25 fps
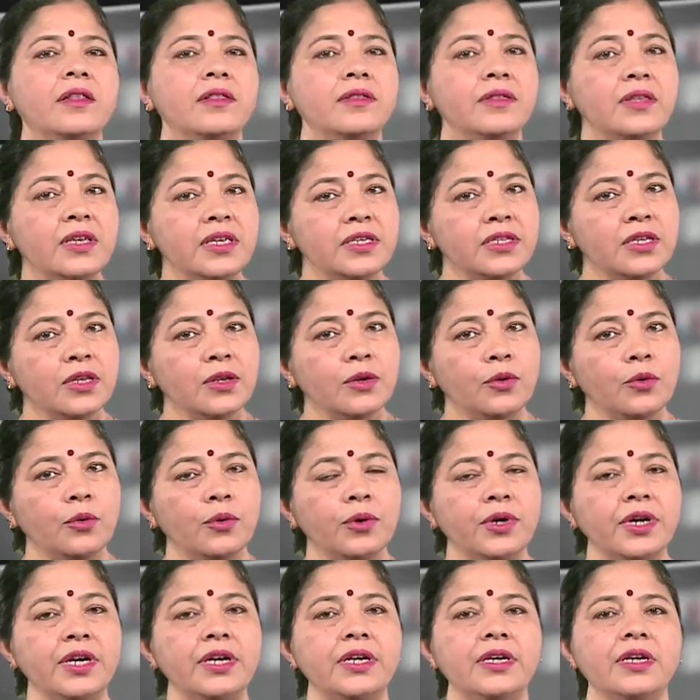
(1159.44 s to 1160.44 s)
This
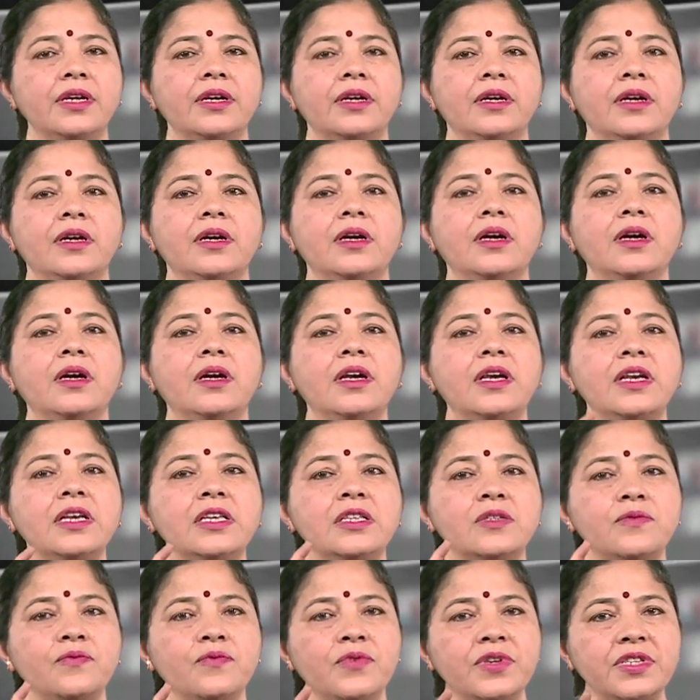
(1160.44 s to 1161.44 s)
included
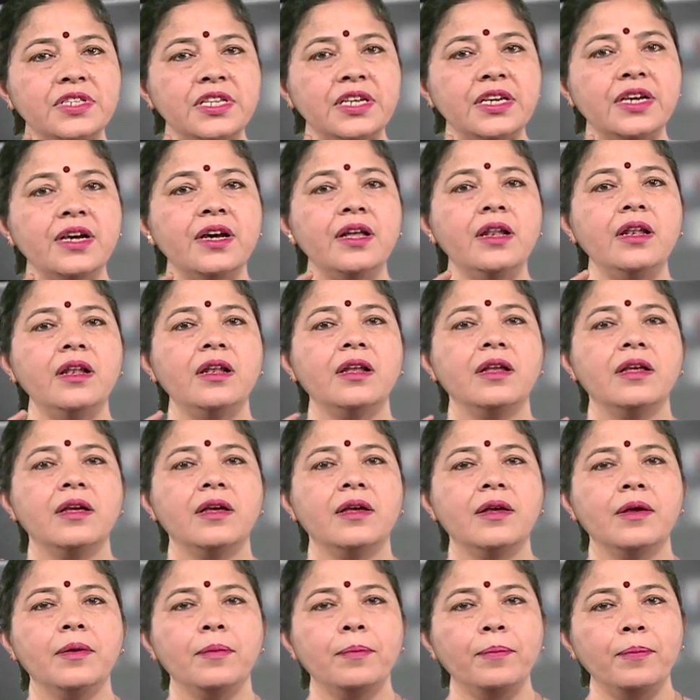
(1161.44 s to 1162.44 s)
his physical,
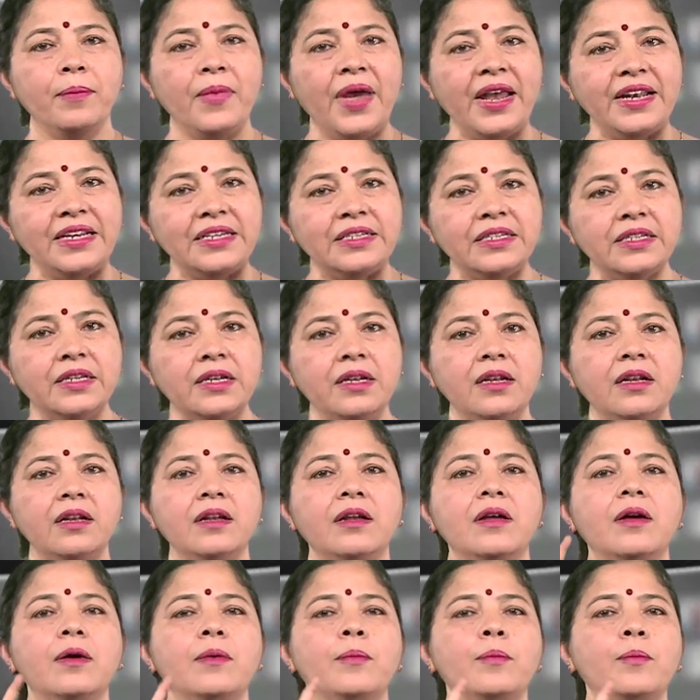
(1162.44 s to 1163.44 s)
mental,
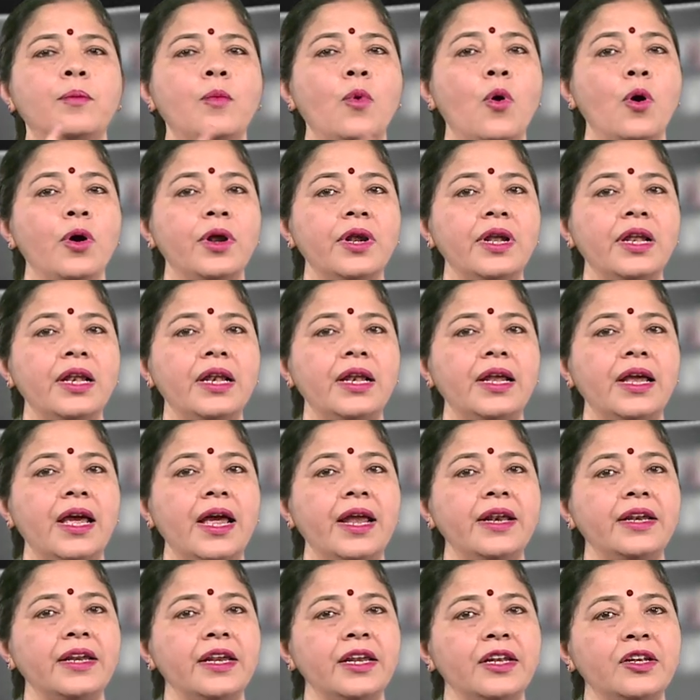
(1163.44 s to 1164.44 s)
moral
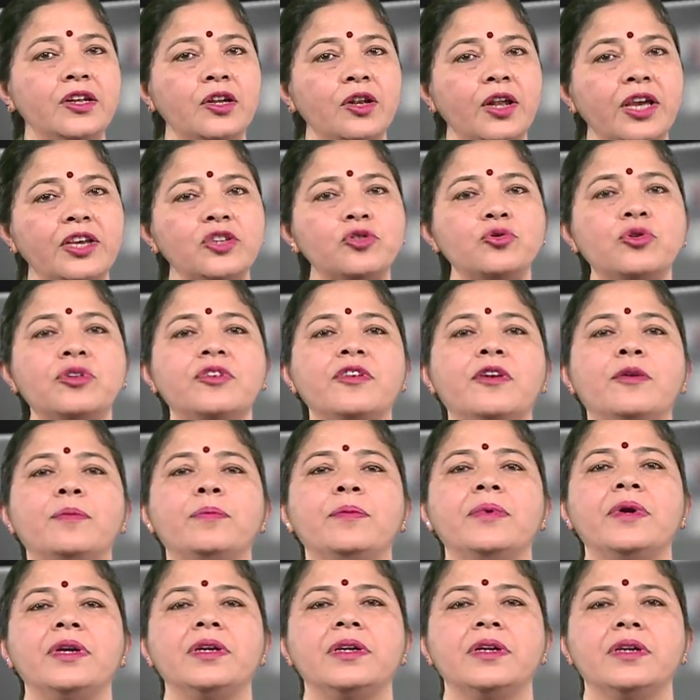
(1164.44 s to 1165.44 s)
and intellectual
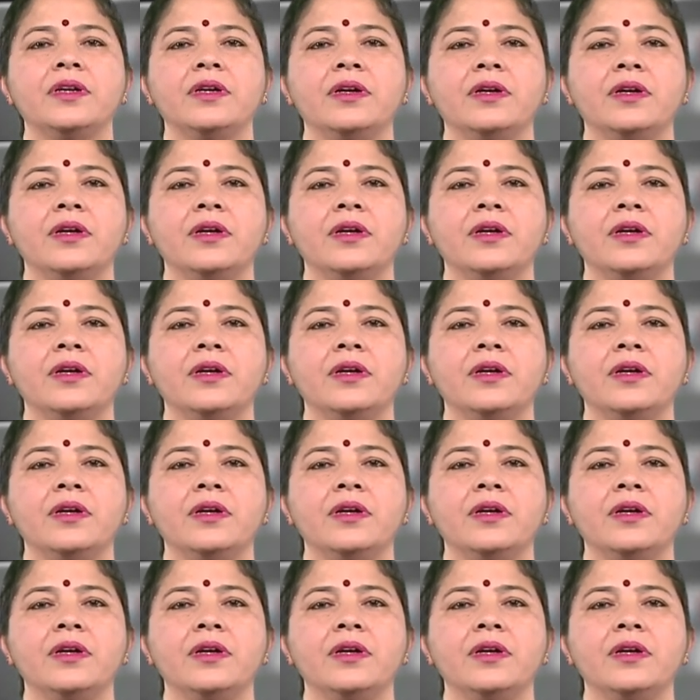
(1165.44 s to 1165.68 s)
development.